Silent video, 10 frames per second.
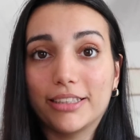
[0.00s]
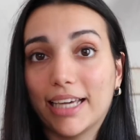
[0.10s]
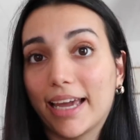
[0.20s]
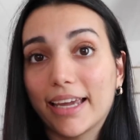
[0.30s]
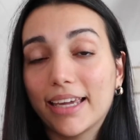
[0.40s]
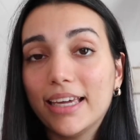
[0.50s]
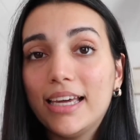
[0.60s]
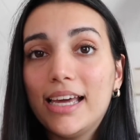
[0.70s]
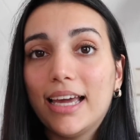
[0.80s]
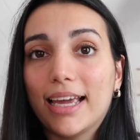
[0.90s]
day
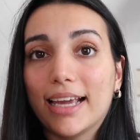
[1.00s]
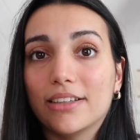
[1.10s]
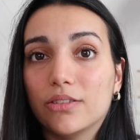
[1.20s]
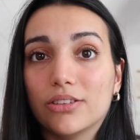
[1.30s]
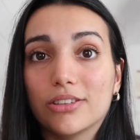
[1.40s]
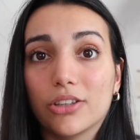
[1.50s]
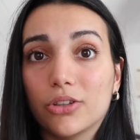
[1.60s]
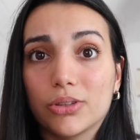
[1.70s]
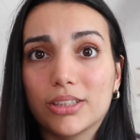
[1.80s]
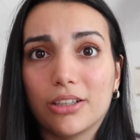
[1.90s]
and
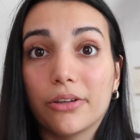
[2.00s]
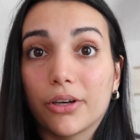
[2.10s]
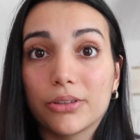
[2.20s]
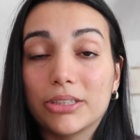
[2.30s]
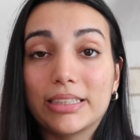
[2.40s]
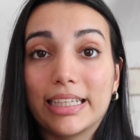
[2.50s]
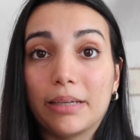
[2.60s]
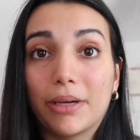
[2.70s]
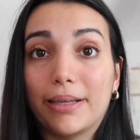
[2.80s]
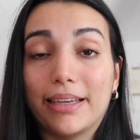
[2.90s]
you still go to
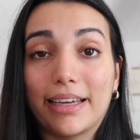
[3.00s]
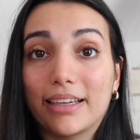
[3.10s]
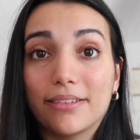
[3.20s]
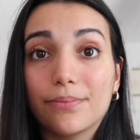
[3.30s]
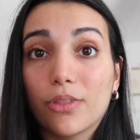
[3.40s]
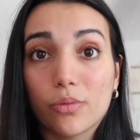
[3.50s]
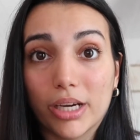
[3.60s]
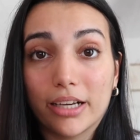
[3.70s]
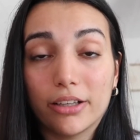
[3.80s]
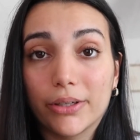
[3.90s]
sleep at like 3
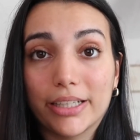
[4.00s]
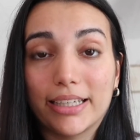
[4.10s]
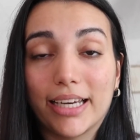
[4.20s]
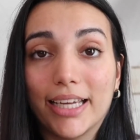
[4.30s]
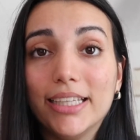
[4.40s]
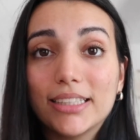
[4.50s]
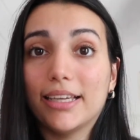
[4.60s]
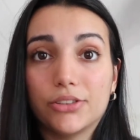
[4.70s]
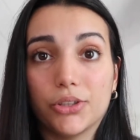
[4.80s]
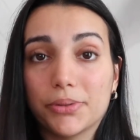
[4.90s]
o'clock at night
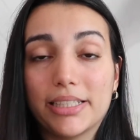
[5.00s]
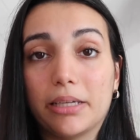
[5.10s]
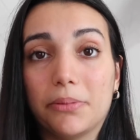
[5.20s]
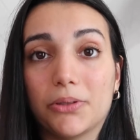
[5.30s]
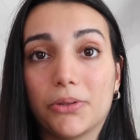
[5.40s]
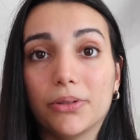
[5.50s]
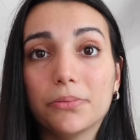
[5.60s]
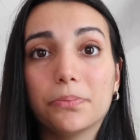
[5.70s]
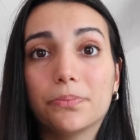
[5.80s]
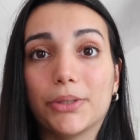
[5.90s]
and don't sleep at all,